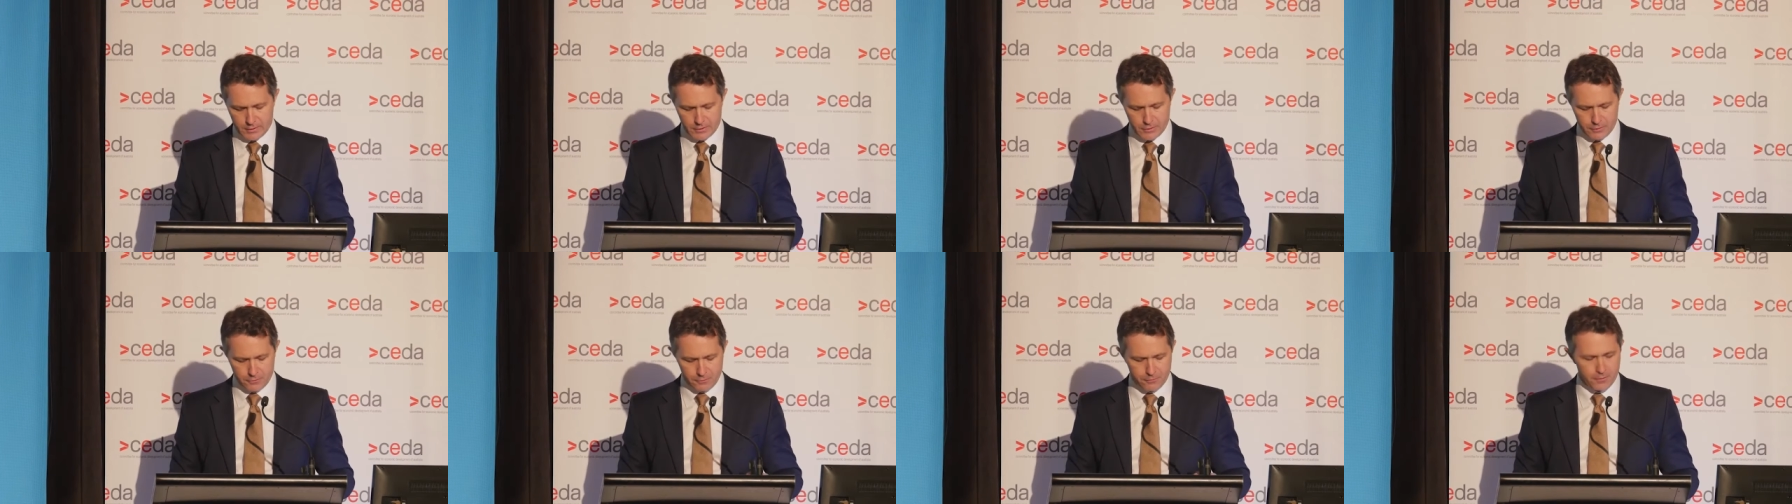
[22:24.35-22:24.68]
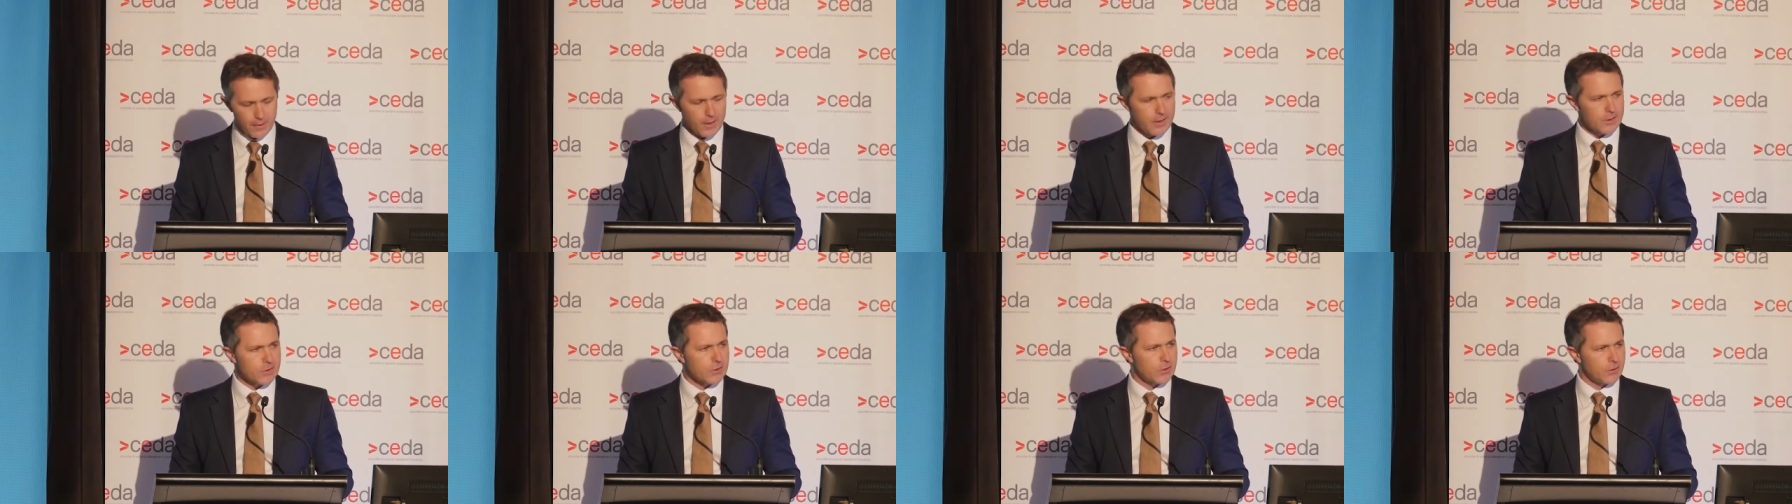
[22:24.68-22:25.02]
to
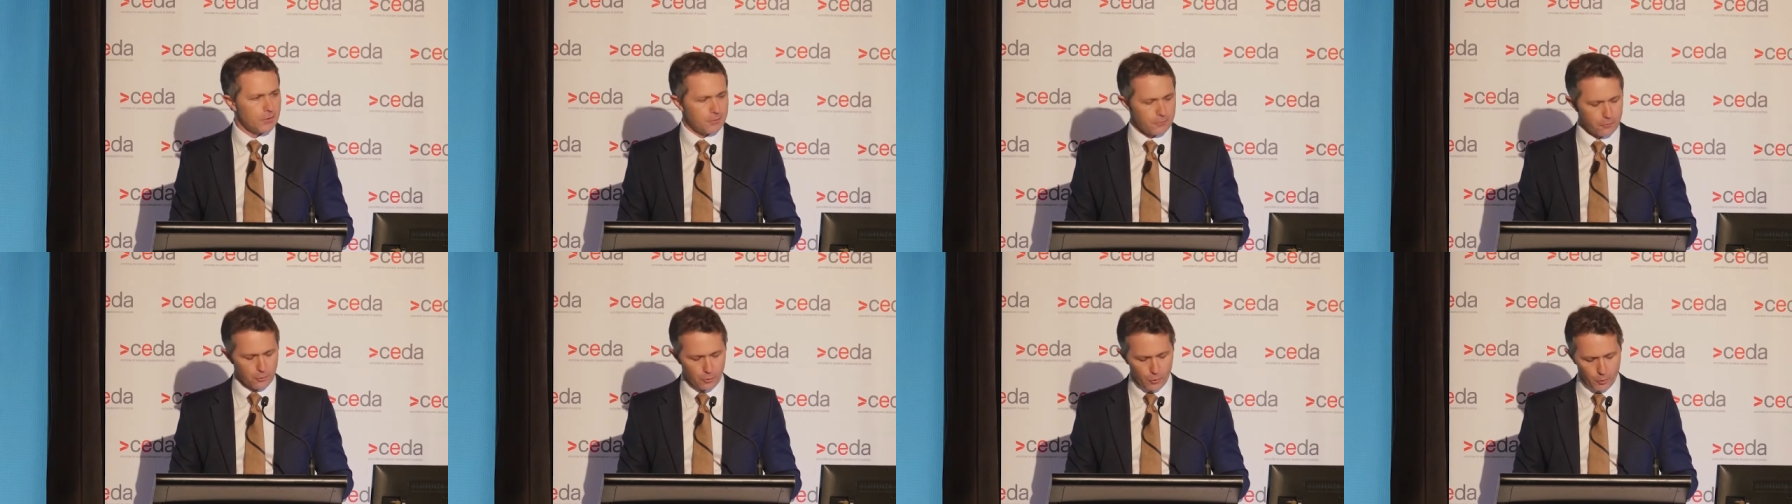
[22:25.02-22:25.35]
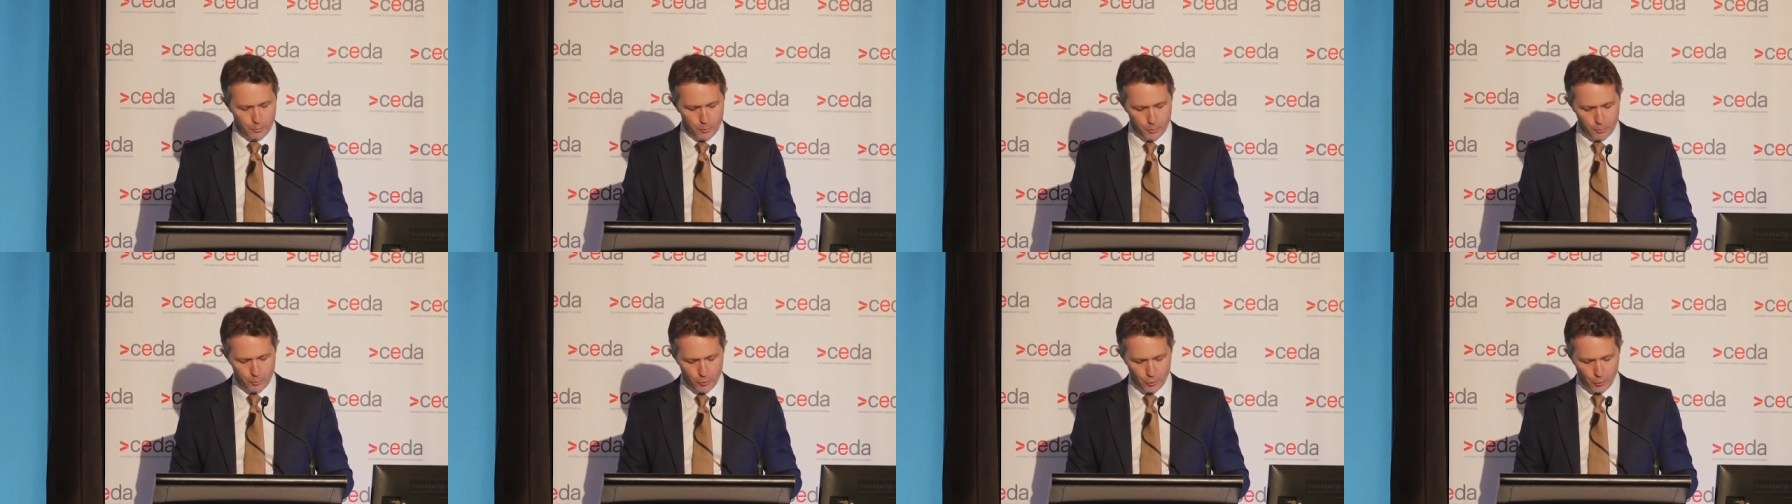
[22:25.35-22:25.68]
fast and
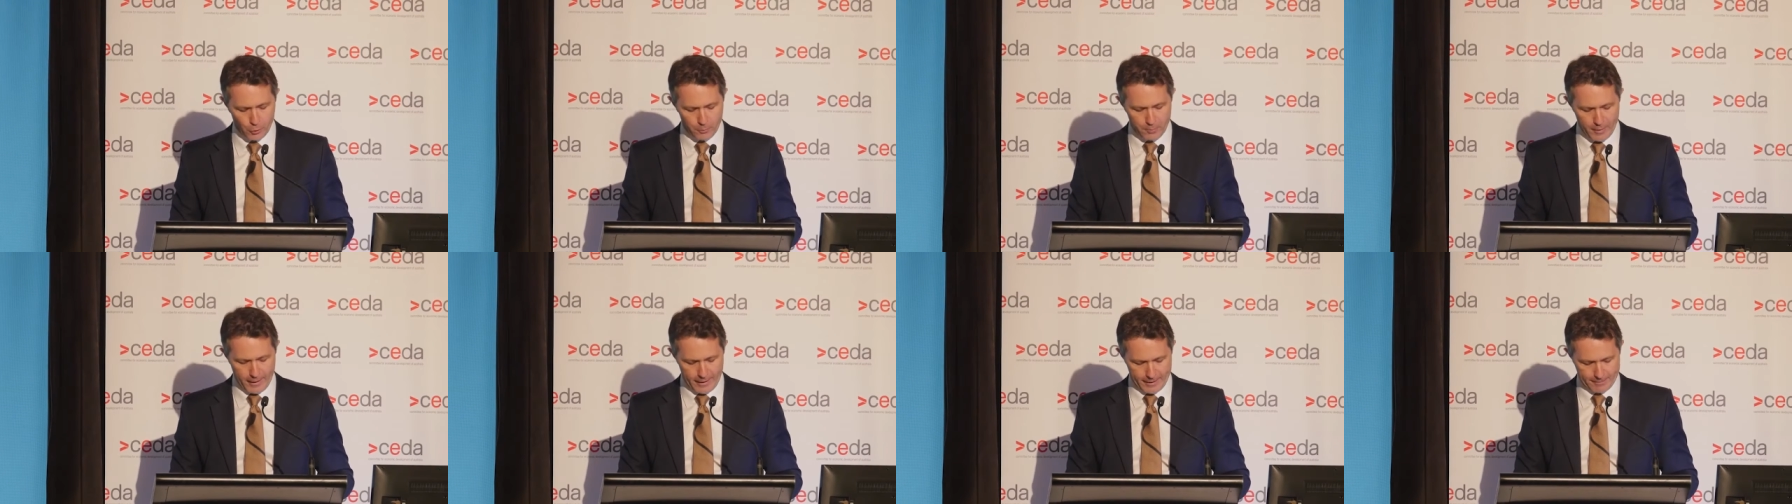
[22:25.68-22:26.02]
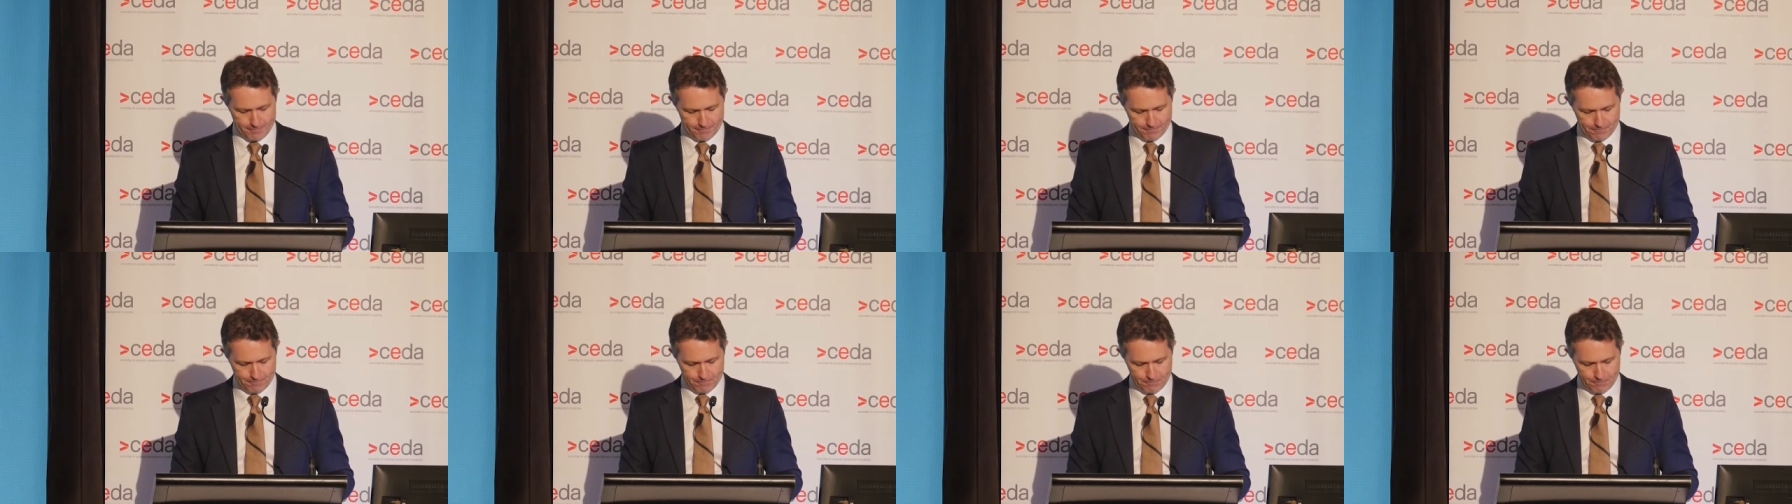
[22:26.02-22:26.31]
affordable broadband.